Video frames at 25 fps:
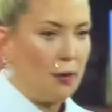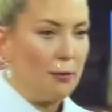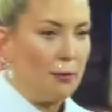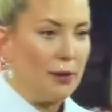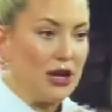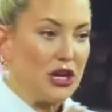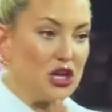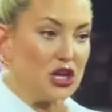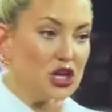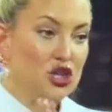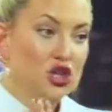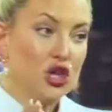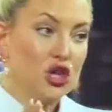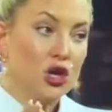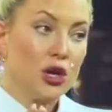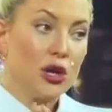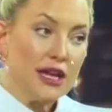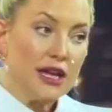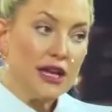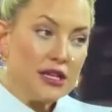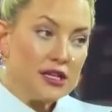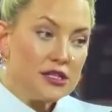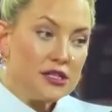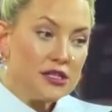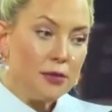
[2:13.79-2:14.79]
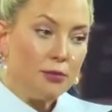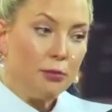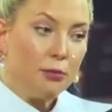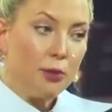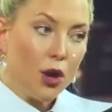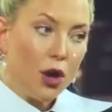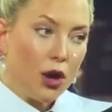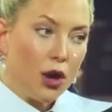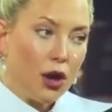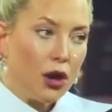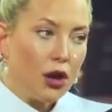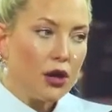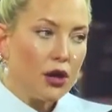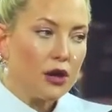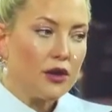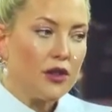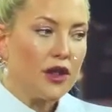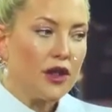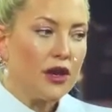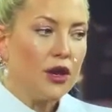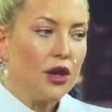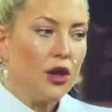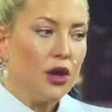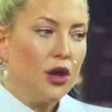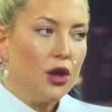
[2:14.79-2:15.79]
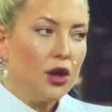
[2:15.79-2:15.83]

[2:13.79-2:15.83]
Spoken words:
But there is a part that